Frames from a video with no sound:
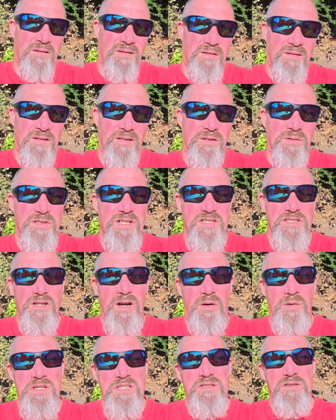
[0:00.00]
you know, doesn't
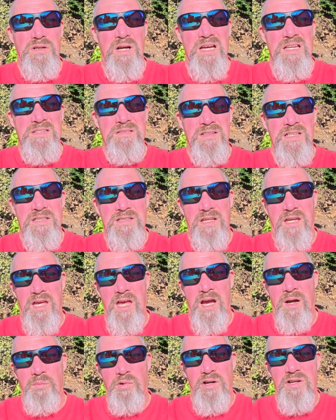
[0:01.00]
always translate to
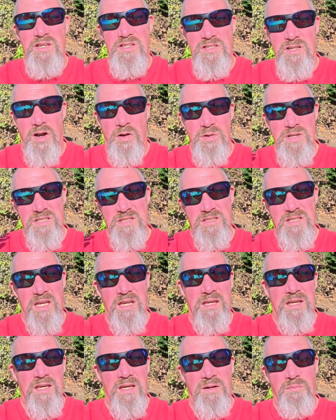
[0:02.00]
camera, and doesn't always
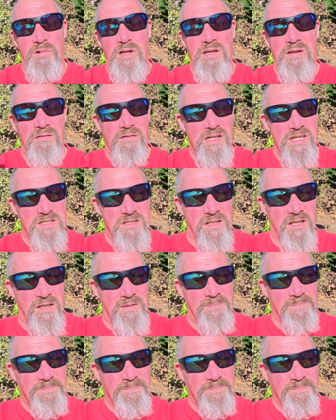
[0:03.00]
sink in when you're listening.